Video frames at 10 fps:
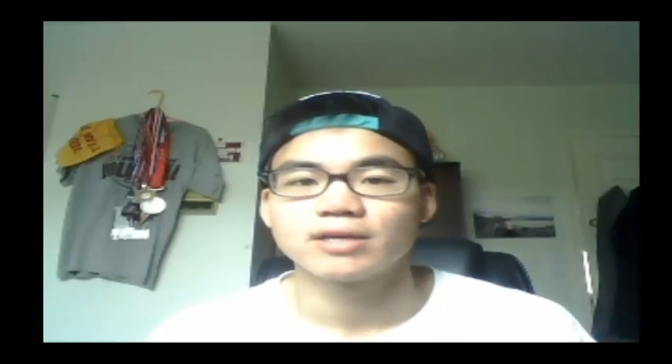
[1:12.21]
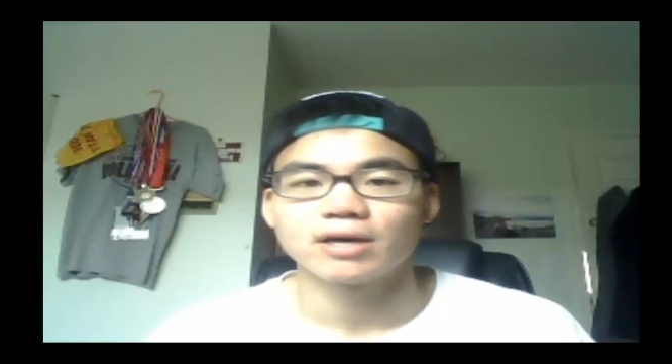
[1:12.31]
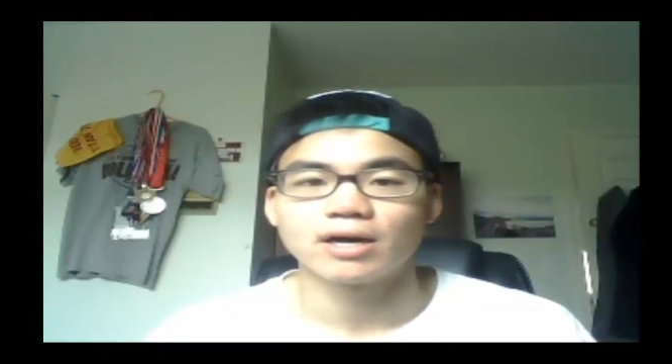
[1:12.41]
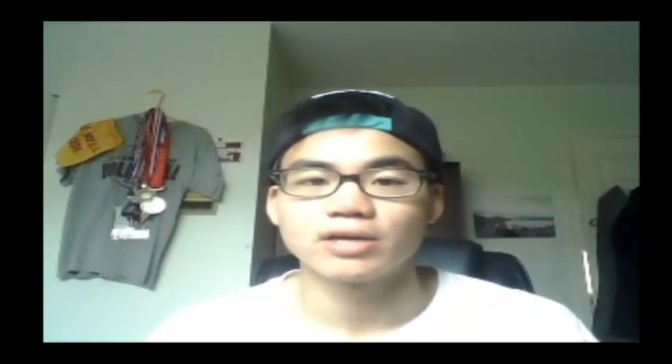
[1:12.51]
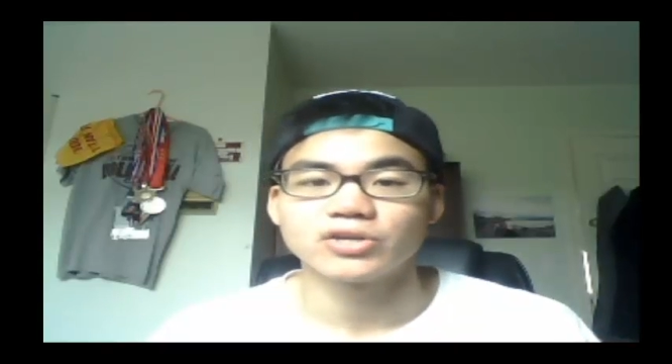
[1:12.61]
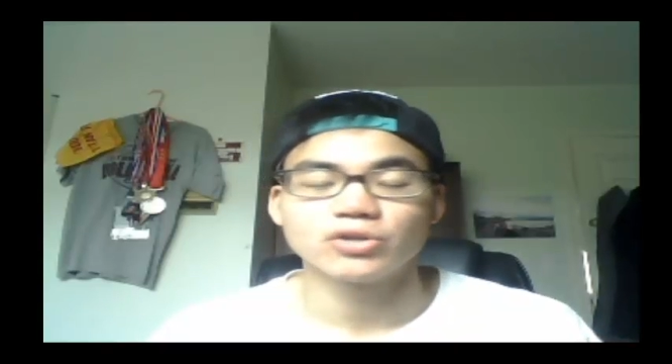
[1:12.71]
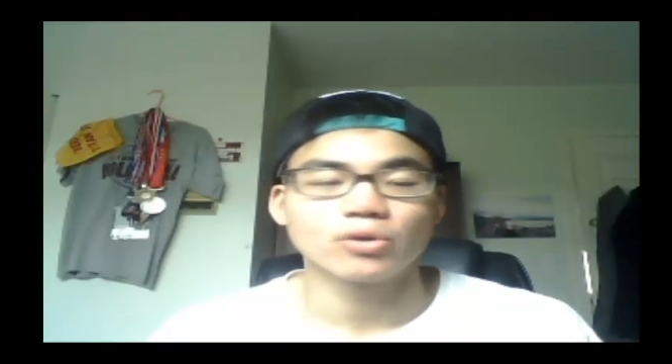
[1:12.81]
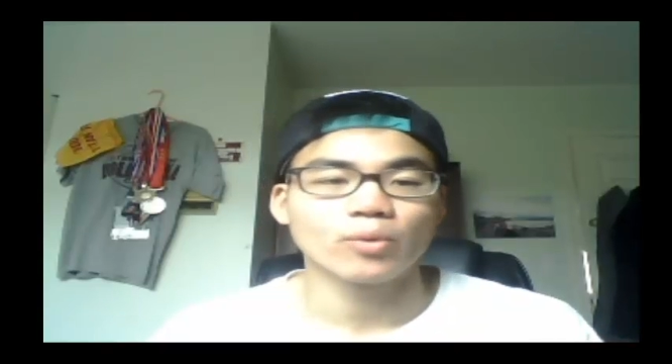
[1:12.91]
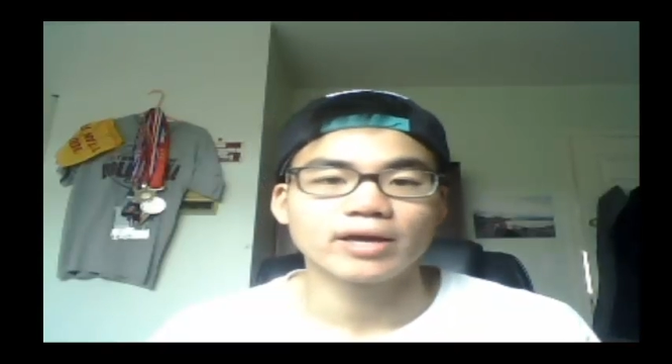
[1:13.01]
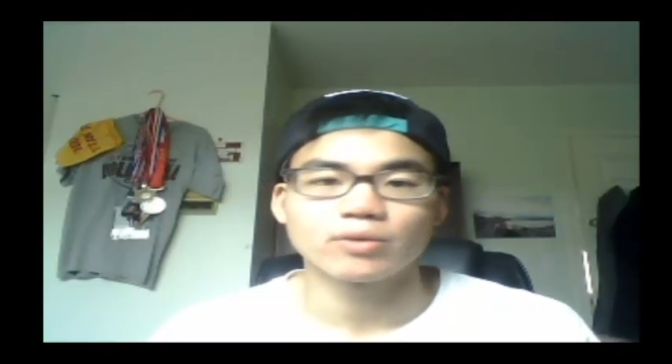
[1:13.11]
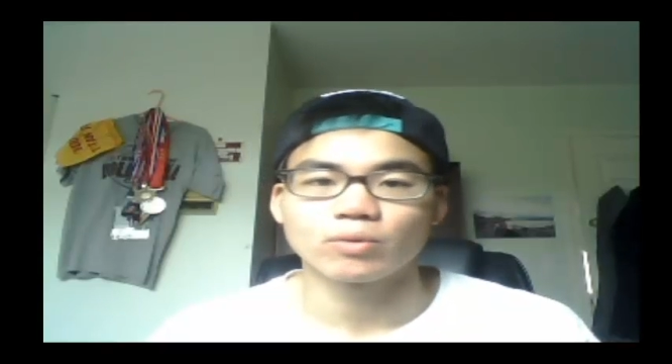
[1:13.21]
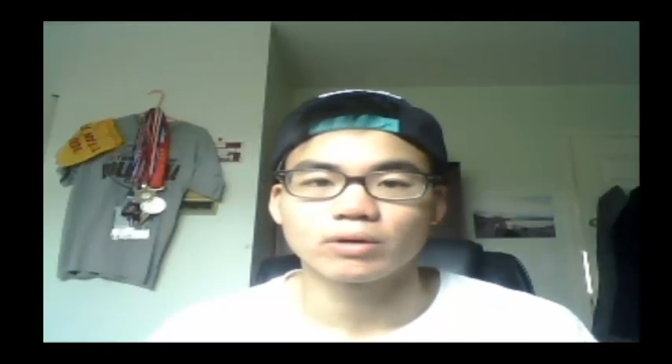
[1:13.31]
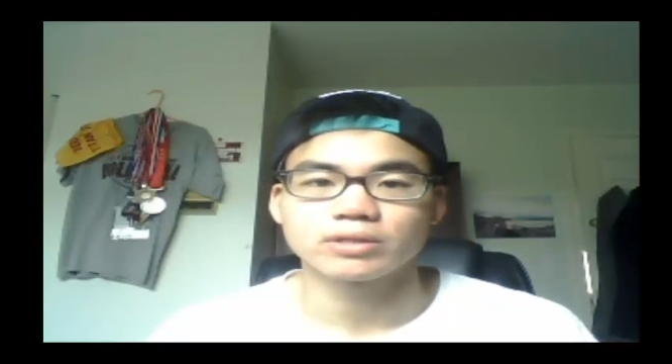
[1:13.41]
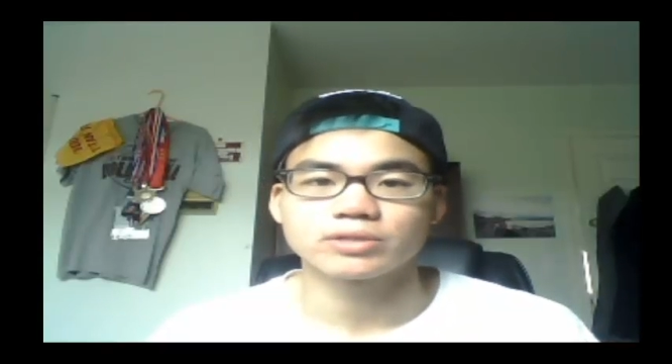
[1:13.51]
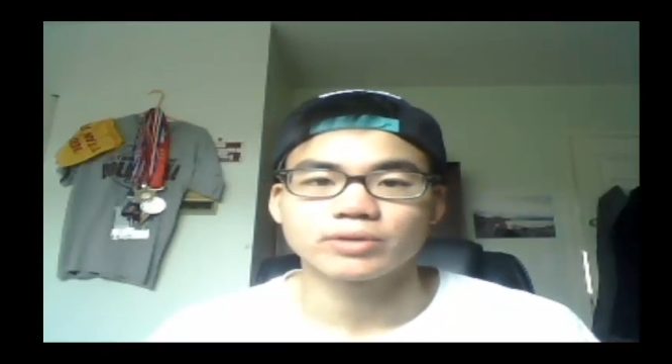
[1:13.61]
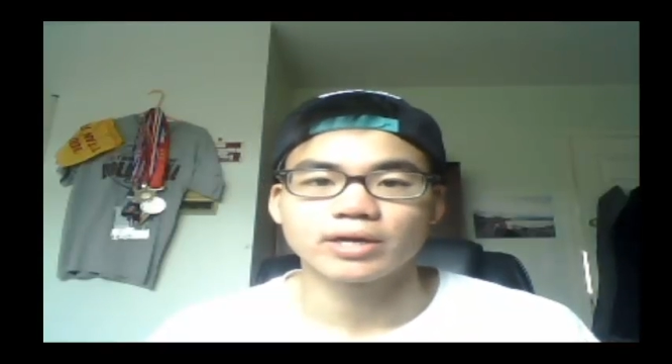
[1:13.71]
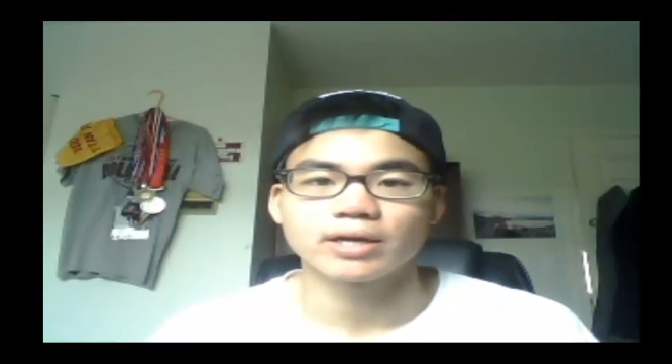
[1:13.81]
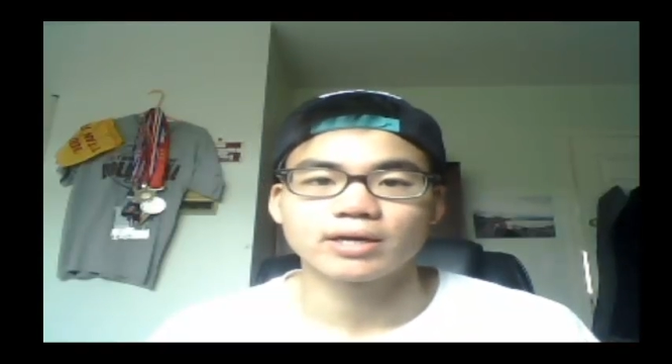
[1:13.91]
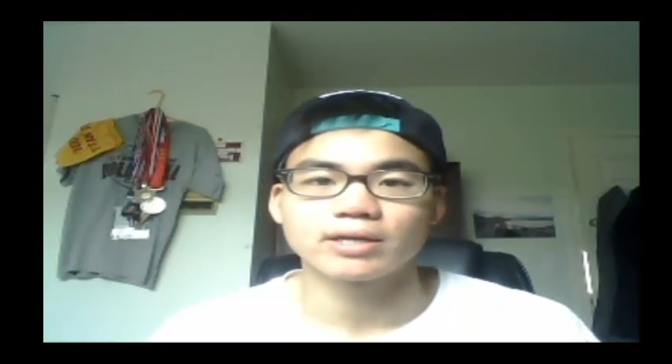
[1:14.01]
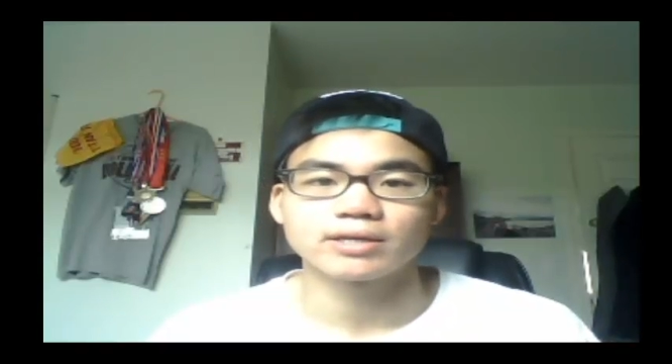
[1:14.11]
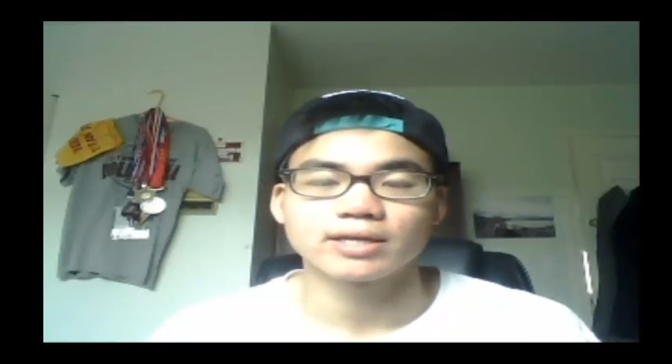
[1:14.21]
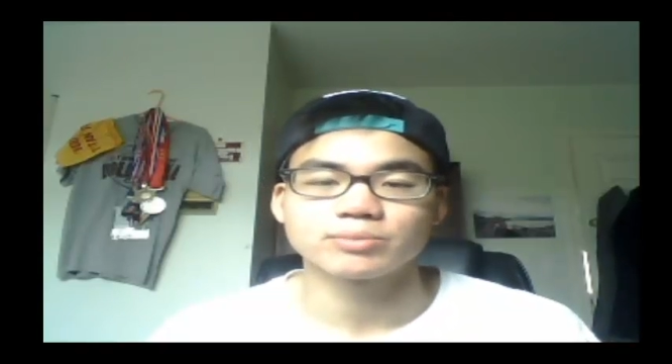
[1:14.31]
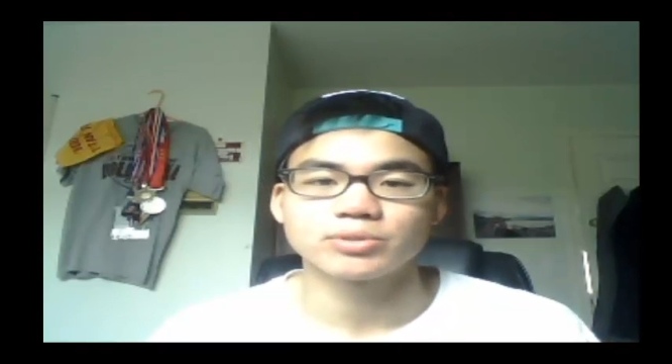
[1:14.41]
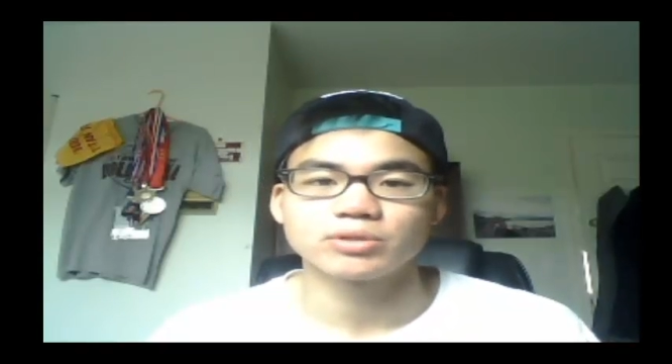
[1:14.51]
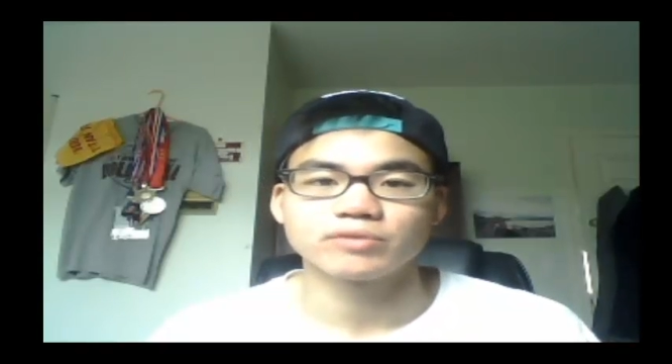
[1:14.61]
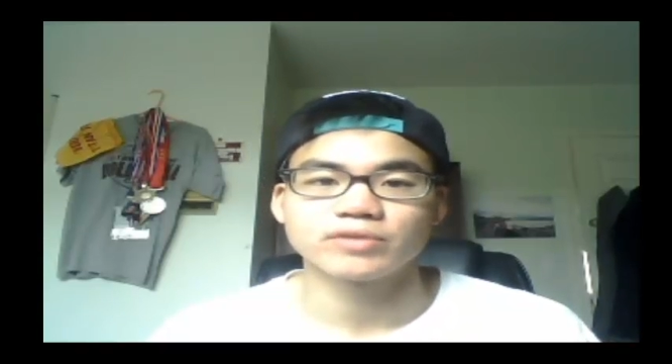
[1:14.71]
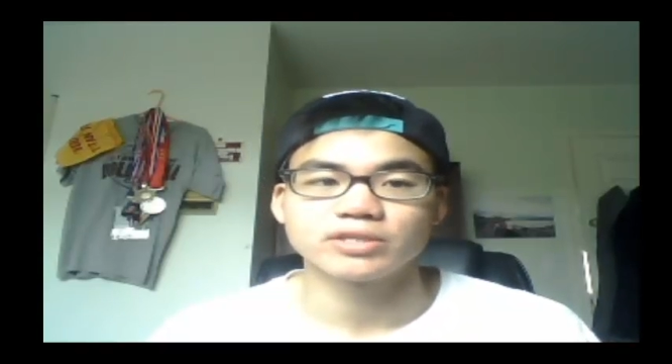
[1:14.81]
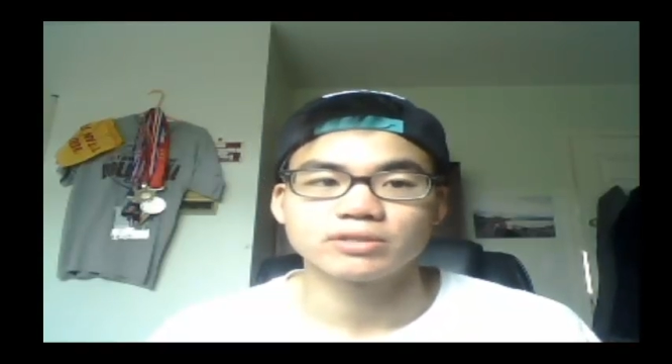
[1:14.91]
Either way, it works, okay? And that's the beauty of it.